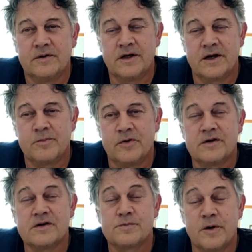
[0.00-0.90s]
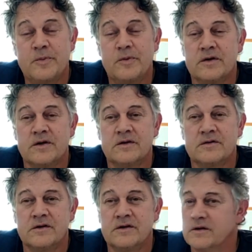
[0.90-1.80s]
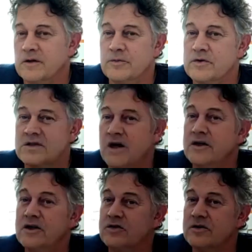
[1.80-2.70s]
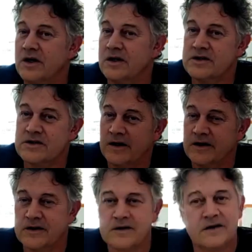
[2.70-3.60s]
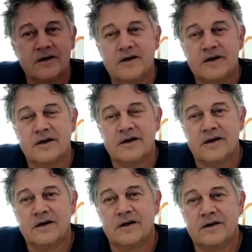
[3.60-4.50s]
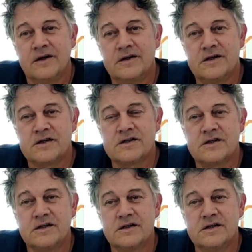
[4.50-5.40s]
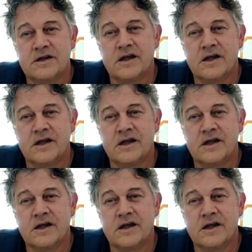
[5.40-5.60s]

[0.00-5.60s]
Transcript: Derek Puerta. So that was the only two that I decided they're interested in,